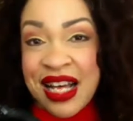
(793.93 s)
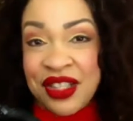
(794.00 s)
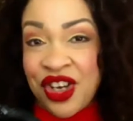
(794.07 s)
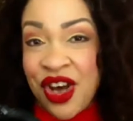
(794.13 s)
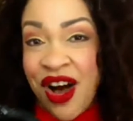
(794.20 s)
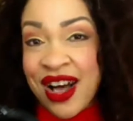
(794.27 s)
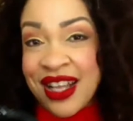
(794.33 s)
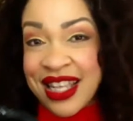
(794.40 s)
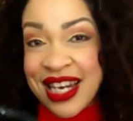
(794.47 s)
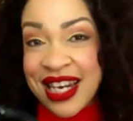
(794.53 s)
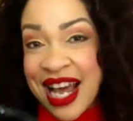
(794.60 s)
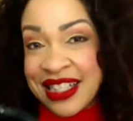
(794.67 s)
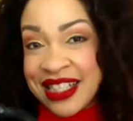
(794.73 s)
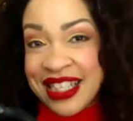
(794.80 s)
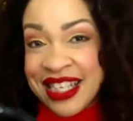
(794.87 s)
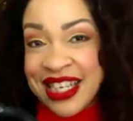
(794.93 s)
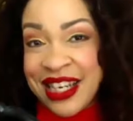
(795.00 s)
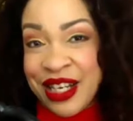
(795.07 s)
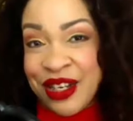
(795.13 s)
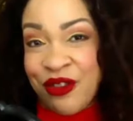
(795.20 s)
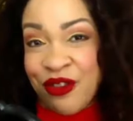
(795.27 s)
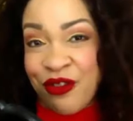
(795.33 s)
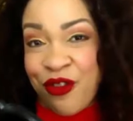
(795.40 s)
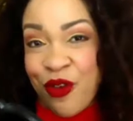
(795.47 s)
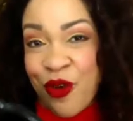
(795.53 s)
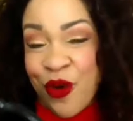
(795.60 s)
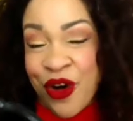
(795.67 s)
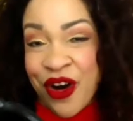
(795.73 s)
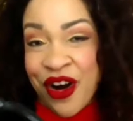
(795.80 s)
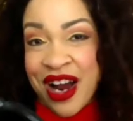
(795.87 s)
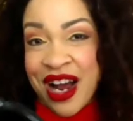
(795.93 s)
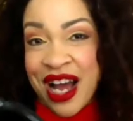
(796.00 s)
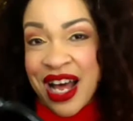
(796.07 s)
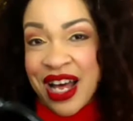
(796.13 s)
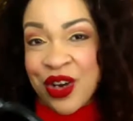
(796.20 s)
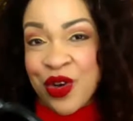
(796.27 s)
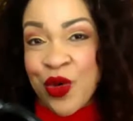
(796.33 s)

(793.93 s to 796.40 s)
a talk that I did for